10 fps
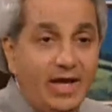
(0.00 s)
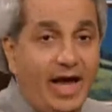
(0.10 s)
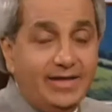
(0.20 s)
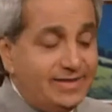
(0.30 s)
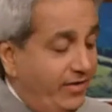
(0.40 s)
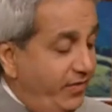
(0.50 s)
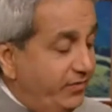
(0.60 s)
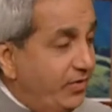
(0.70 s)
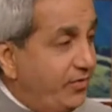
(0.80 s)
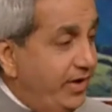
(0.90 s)
Isaiah
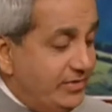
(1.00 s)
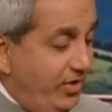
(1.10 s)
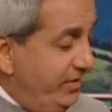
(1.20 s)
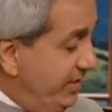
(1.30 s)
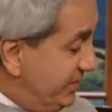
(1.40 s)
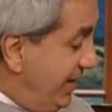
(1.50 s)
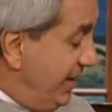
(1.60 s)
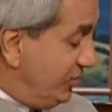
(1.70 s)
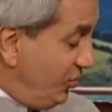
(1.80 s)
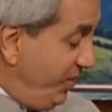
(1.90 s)
53 is on this.
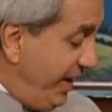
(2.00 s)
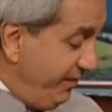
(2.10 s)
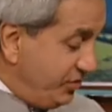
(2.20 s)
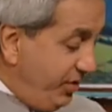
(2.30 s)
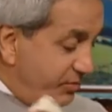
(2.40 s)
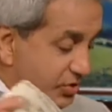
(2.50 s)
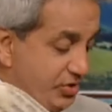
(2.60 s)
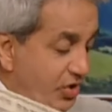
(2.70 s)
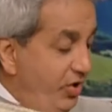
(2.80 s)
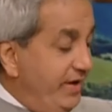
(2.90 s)
So we have
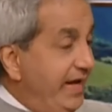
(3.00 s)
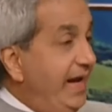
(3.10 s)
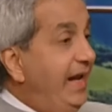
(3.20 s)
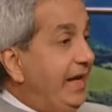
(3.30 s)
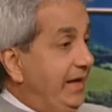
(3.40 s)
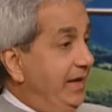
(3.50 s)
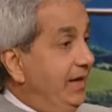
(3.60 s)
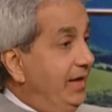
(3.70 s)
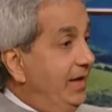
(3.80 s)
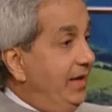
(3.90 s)
scriptures on healing.
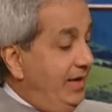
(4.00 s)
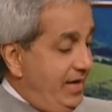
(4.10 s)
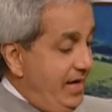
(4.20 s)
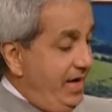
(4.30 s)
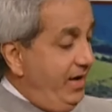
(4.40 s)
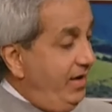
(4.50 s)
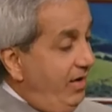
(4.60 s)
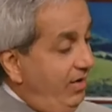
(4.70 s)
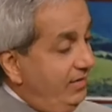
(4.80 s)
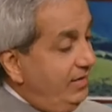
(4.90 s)
Wow. Uh,
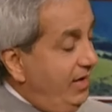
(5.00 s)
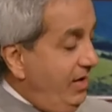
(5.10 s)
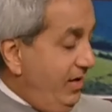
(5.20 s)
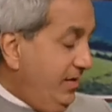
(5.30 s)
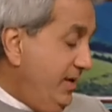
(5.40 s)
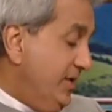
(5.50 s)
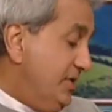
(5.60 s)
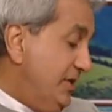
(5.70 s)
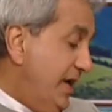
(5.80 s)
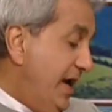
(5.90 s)
on the on
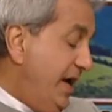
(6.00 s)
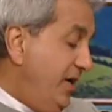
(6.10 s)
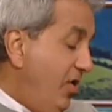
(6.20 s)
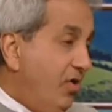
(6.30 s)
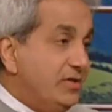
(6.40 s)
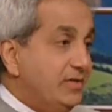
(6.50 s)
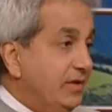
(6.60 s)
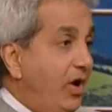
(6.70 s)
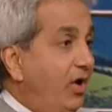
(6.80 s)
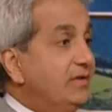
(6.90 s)
this and on
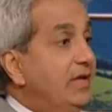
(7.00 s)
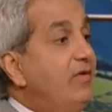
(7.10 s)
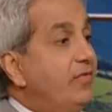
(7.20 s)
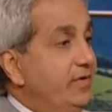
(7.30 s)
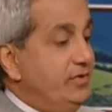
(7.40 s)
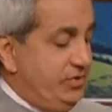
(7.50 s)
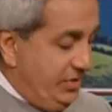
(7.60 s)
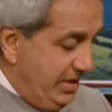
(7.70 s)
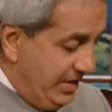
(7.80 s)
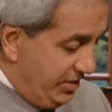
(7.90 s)
on deliverance.
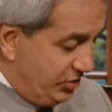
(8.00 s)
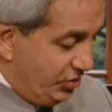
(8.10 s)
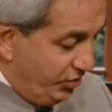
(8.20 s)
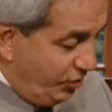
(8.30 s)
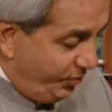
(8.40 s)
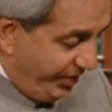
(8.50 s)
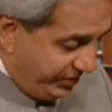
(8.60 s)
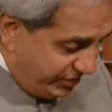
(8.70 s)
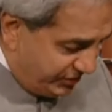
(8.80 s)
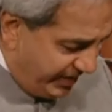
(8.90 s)
Wow. So you
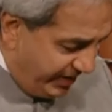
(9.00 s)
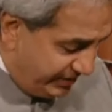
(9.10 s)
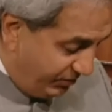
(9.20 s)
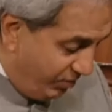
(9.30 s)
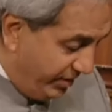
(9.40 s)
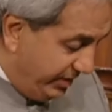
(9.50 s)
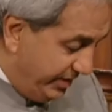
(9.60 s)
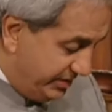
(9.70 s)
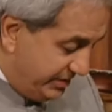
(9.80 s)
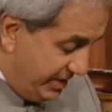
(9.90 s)
precious saints that want
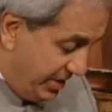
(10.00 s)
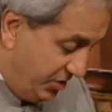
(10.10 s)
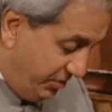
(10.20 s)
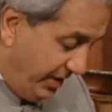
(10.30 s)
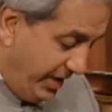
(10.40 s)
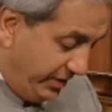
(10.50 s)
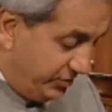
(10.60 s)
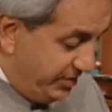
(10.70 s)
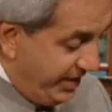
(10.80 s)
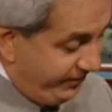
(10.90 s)
this, you can get it
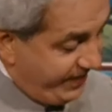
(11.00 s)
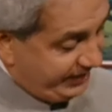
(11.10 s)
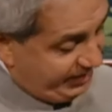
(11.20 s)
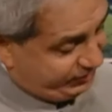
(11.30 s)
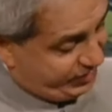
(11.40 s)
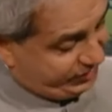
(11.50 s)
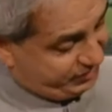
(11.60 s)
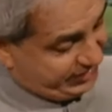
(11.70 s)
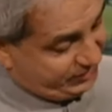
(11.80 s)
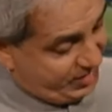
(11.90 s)
today. In fact, I'm trying to
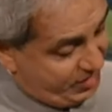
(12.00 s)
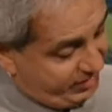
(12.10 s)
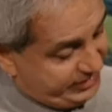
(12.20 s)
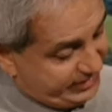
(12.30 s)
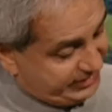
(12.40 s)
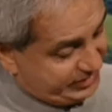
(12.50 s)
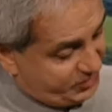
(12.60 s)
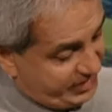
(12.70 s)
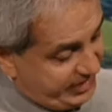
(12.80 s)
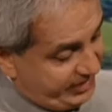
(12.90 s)
read. It says this
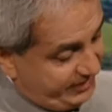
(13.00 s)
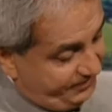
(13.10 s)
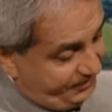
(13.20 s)
one here.